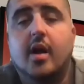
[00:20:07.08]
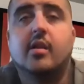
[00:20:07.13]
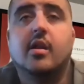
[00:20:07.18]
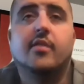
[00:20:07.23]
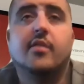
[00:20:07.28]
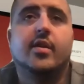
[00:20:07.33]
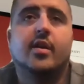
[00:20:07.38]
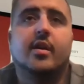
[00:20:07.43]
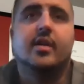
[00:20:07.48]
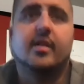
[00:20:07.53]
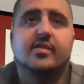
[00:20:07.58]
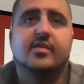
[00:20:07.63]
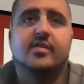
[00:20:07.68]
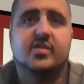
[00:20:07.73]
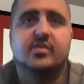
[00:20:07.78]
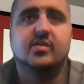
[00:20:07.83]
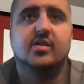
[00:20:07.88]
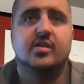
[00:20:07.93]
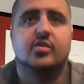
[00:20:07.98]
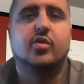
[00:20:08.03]
love it.
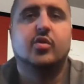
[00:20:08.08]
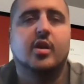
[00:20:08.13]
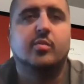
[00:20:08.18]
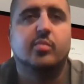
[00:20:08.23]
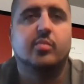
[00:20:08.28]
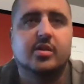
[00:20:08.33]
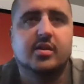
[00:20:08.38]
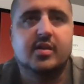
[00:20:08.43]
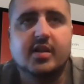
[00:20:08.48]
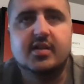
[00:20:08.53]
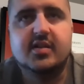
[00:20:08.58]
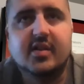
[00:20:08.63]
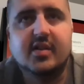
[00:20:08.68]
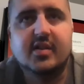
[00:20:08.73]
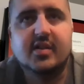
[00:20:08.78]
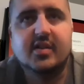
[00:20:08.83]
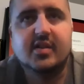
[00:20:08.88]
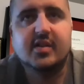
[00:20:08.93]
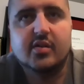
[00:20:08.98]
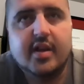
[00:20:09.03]
It's incredibly
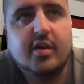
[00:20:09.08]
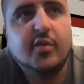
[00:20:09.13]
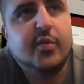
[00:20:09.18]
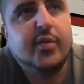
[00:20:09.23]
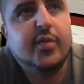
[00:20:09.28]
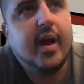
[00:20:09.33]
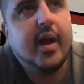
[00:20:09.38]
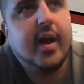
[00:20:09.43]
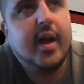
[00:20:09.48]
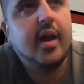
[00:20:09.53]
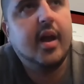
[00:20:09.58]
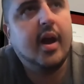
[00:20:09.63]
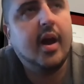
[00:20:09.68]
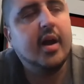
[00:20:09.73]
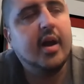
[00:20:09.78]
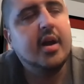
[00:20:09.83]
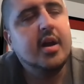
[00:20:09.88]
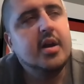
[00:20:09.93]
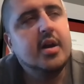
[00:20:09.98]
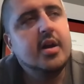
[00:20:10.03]
detailed. Thank you for
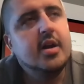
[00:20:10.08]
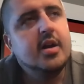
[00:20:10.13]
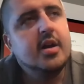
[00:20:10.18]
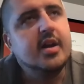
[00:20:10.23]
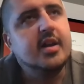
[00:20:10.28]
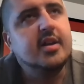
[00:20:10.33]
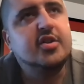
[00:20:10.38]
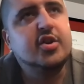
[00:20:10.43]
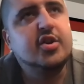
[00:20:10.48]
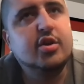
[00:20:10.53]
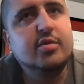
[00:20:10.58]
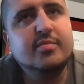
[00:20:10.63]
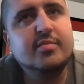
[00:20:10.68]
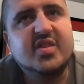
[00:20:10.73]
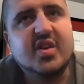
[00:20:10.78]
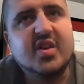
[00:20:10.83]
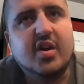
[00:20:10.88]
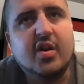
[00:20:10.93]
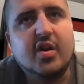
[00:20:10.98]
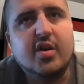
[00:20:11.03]
that. In
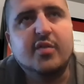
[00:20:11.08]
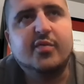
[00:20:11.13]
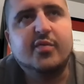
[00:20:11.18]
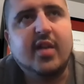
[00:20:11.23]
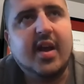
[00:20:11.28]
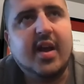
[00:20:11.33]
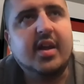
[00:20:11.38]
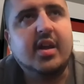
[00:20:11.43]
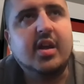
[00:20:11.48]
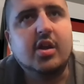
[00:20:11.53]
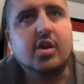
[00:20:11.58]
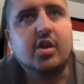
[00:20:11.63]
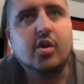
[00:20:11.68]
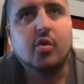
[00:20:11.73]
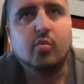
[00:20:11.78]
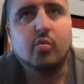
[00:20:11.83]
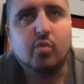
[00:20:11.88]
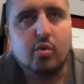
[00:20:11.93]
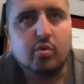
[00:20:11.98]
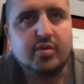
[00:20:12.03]
terms of like
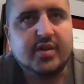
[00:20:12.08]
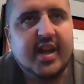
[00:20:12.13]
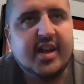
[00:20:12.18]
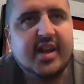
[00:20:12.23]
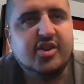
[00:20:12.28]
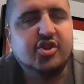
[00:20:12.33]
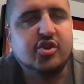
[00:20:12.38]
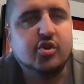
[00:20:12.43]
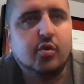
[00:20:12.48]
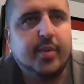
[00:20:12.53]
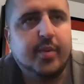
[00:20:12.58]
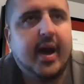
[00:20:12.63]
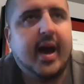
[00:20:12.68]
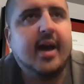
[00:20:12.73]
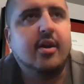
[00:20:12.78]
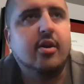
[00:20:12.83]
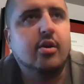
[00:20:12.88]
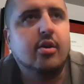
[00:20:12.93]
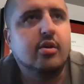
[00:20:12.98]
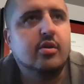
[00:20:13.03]
your rotational
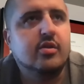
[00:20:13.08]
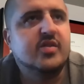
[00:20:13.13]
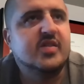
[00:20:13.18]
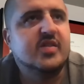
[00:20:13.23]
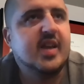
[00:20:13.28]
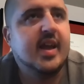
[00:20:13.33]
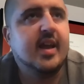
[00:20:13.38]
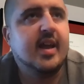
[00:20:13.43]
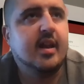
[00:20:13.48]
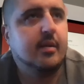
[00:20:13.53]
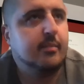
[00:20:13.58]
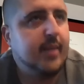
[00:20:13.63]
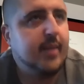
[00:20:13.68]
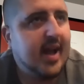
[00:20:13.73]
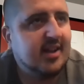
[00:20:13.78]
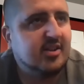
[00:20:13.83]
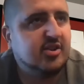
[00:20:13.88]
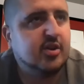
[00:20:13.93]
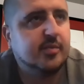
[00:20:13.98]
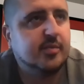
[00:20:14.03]
patterns and
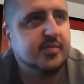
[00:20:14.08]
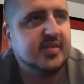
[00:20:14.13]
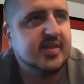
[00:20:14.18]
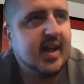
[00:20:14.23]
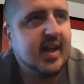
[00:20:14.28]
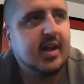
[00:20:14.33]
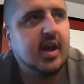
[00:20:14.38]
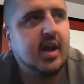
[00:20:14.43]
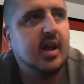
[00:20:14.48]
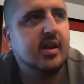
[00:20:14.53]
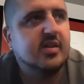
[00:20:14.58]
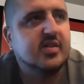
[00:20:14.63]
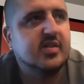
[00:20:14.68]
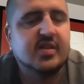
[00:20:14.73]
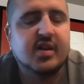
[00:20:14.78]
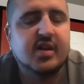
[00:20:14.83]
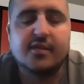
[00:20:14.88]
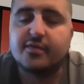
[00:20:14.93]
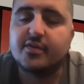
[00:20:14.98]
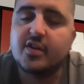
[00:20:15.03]
matchups, that kind of
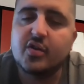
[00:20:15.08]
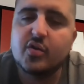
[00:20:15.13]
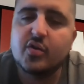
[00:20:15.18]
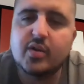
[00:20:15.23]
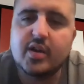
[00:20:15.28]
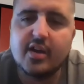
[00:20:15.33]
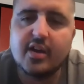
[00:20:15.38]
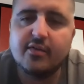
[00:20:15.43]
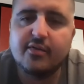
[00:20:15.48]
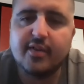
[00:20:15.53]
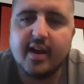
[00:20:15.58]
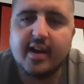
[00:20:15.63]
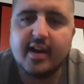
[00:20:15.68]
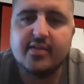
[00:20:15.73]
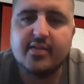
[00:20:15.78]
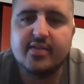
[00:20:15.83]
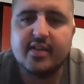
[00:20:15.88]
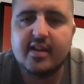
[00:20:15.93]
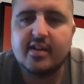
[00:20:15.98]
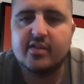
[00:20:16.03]
stuff, do you give
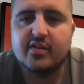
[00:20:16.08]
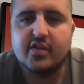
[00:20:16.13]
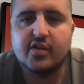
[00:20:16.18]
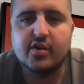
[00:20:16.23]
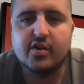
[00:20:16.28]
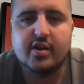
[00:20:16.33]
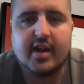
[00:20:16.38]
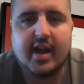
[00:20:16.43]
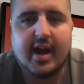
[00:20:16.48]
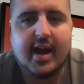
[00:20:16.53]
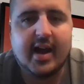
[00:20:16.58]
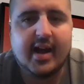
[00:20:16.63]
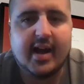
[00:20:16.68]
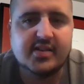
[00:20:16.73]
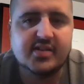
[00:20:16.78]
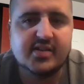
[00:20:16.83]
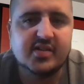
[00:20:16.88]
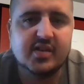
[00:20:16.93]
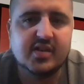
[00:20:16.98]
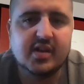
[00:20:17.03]
anything to your
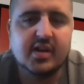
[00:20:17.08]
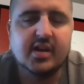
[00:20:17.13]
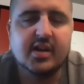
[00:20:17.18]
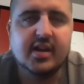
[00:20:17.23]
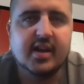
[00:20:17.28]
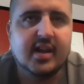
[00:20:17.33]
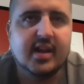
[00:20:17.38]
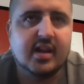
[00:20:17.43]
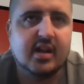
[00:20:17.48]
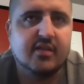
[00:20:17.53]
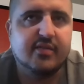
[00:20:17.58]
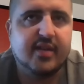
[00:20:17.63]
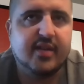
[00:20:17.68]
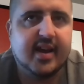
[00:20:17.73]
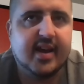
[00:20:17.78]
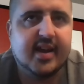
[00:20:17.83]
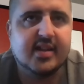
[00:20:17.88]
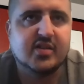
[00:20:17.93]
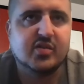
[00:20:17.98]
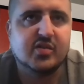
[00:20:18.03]
guys in
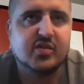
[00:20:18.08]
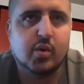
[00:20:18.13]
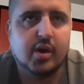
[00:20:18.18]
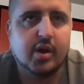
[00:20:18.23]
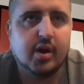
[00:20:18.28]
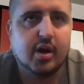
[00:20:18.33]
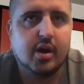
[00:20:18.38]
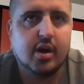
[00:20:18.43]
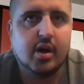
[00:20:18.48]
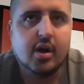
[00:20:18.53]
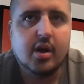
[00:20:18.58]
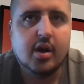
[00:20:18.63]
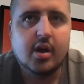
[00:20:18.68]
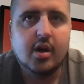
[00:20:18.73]
advance where,